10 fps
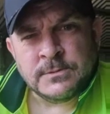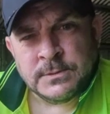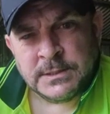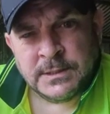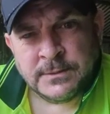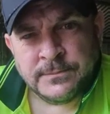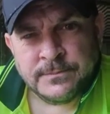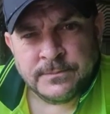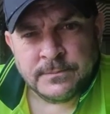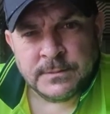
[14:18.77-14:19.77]
we see,
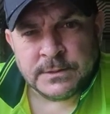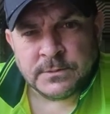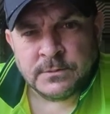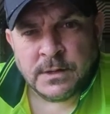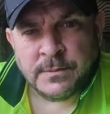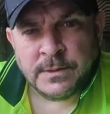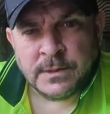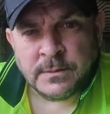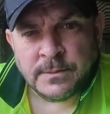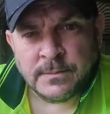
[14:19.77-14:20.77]
it's all coming
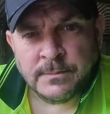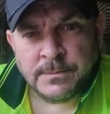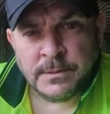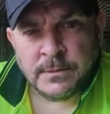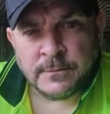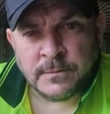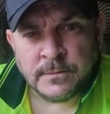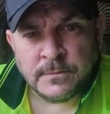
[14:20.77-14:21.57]
up beautiful.